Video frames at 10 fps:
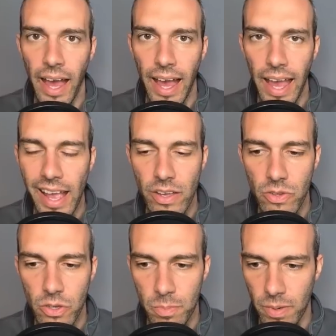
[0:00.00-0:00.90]
Hey
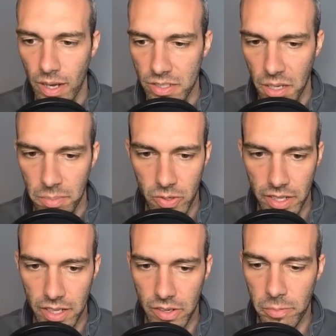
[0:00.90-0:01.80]
YouTube, on top of Great
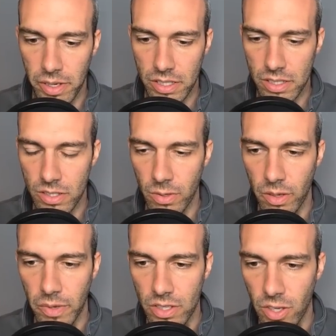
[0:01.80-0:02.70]
League Remix this
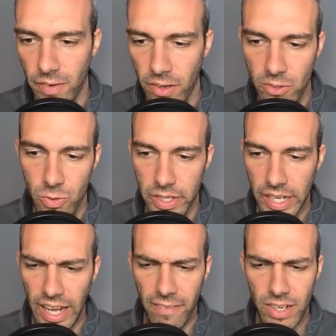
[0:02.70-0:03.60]
week, we also have Ultra League.
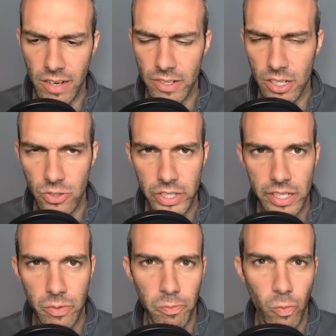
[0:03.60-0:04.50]
I haven't covered Ultra League
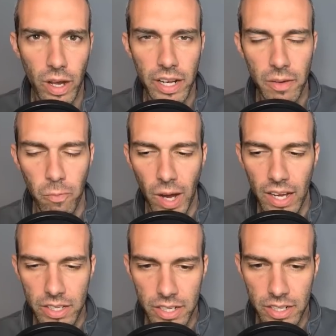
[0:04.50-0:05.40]
in a while
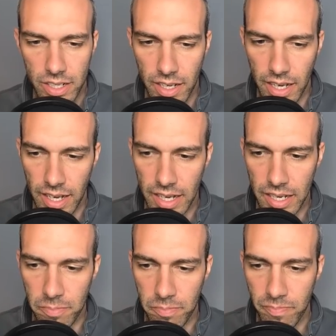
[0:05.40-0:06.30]
here.
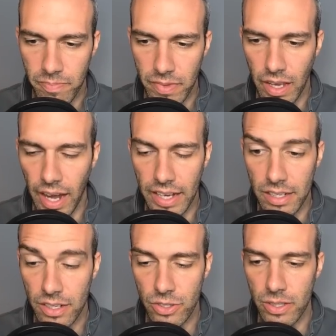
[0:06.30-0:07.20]
I
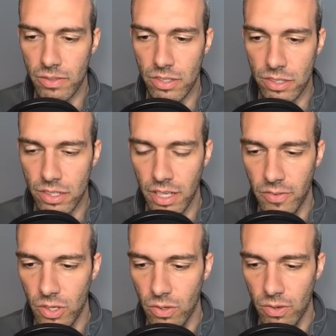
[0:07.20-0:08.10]
actually, just to give
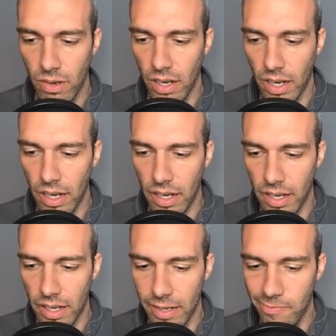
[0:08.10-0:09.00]
you
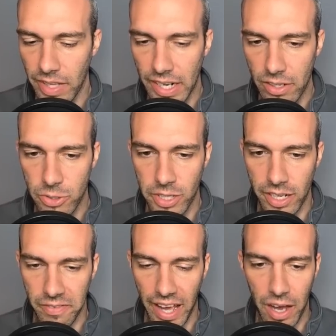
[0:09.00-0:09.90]
an
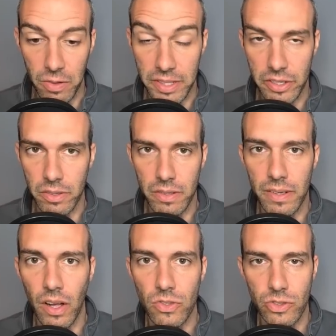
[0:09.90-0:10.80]
understanding of how little
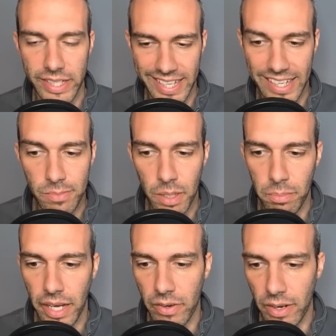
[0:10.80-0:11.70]
Ultra League is being
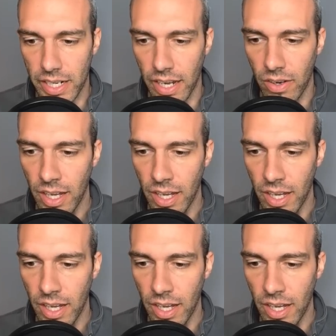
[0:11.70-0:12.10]
played right now,